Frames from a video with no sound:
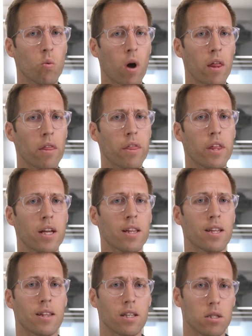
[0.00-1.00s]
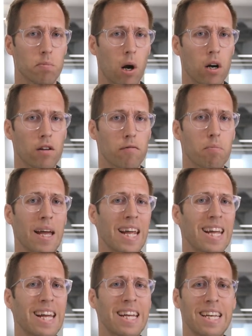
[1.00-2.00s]
one thing that this part of
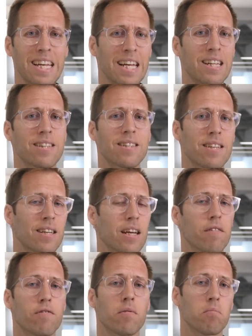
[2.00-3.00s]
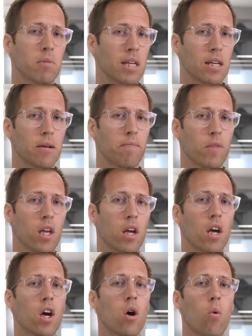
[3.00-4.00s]
pain needs today from me?
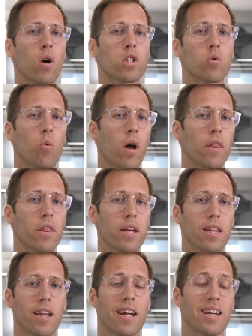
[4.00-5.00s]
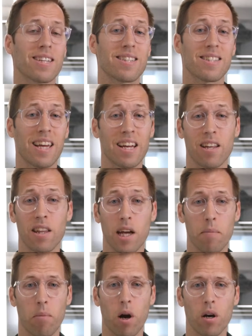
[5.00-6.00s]
What's one thing that I can say to
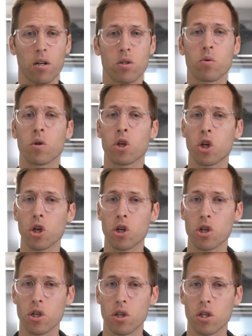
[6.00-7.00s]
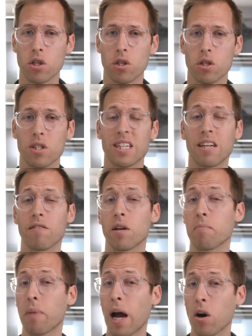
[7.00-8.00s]
that part to encourage it, to give
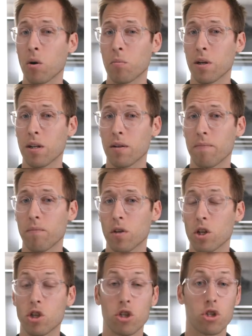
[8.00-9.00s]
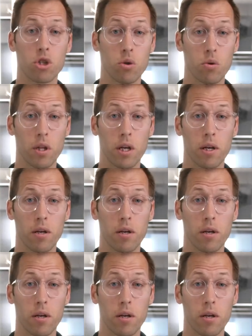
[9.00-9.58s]
it empowerment, to soothe it?